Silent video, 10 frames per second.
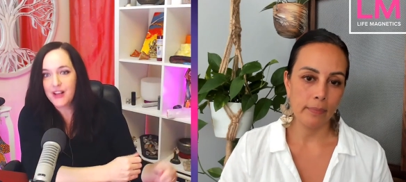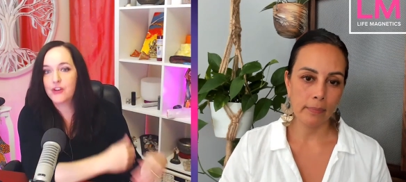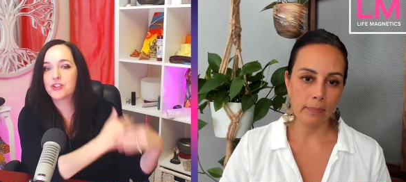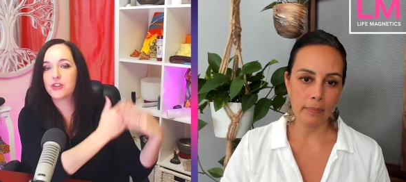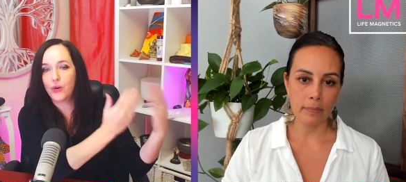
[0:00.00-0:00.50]

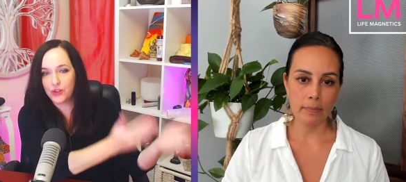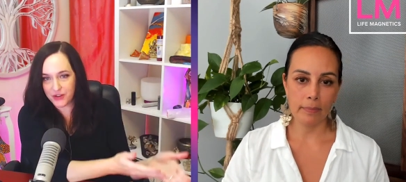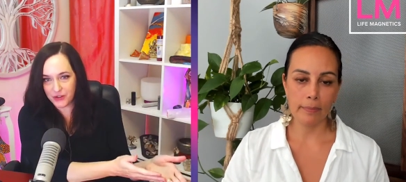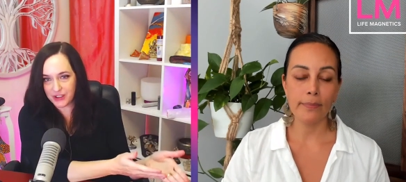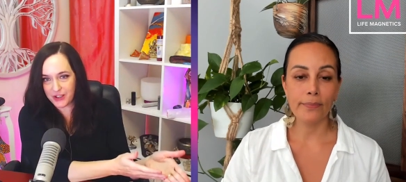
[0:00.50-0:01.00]
Speaker 1: there's a whole
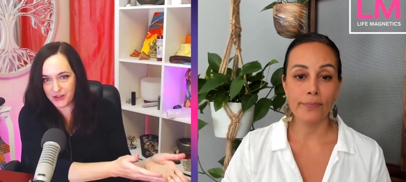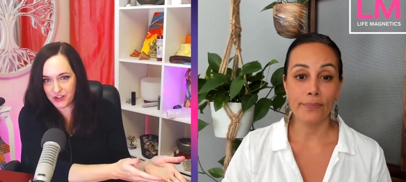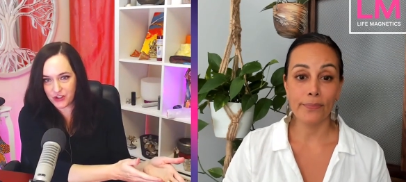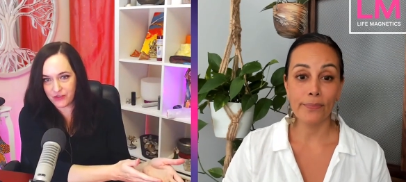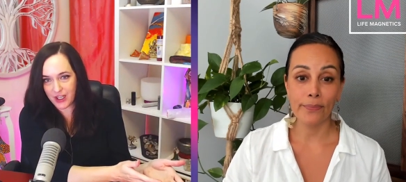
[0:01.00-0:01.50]
nother layer
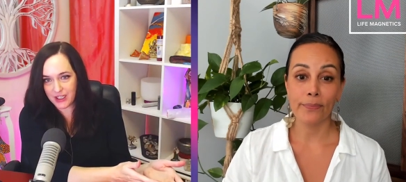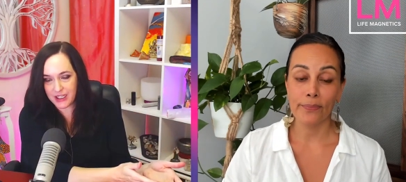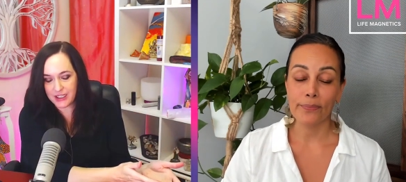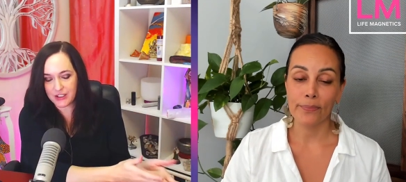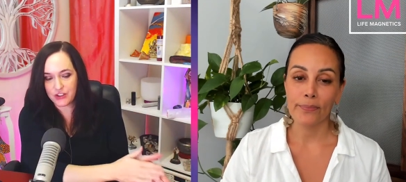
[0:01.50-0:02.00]
that you've got to
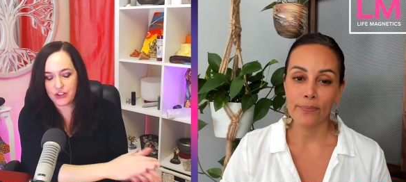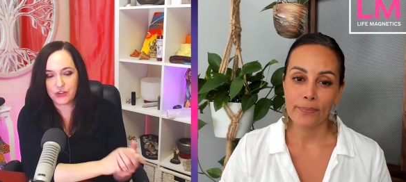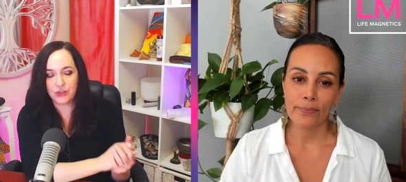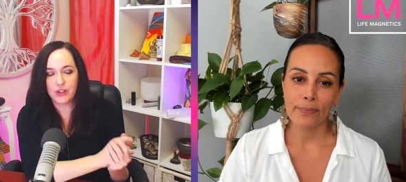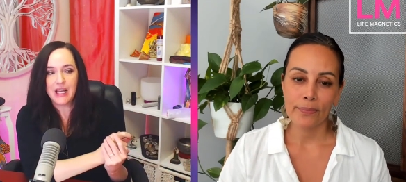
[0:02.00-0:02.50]
get
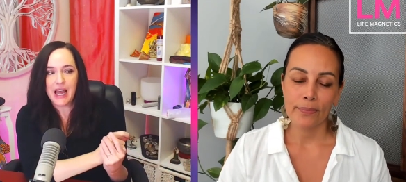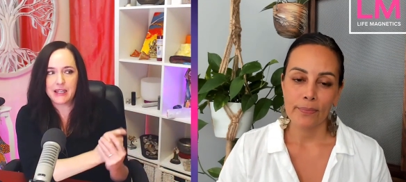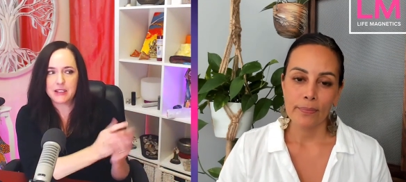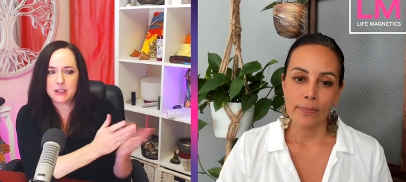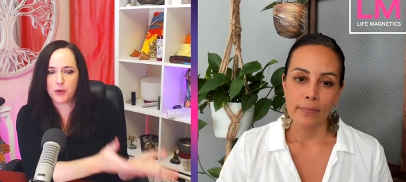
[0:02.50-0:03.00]
into
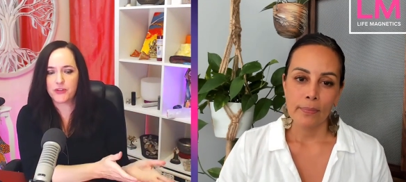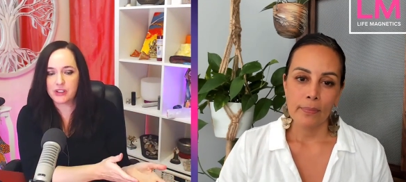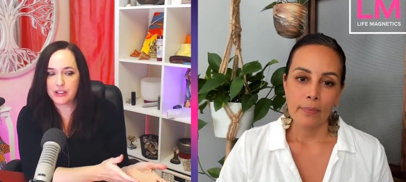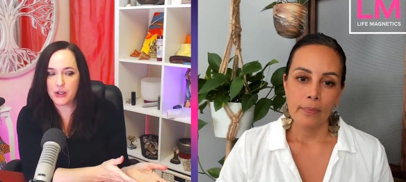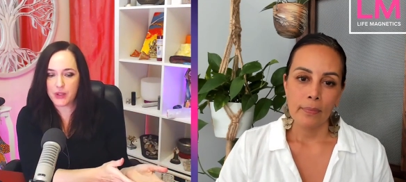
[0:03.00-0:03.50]
and it's
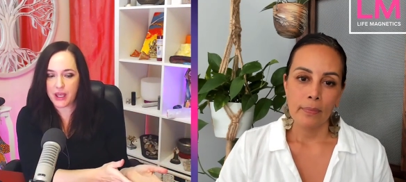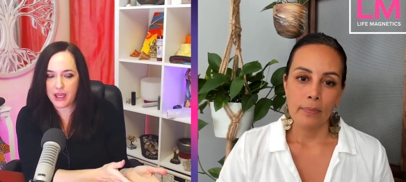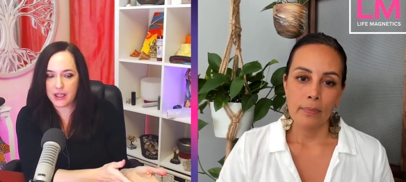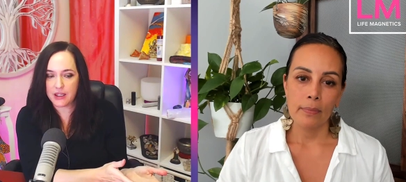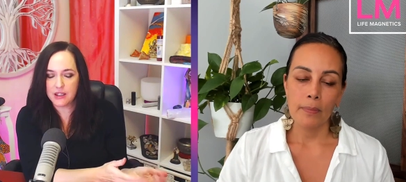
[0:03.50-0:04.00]
perfectly
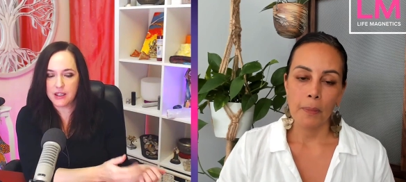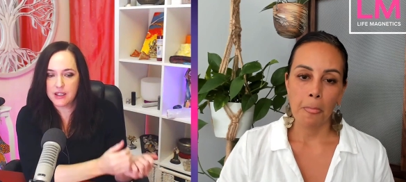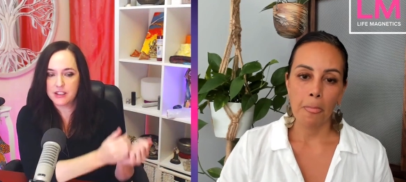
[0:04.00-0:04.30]
okay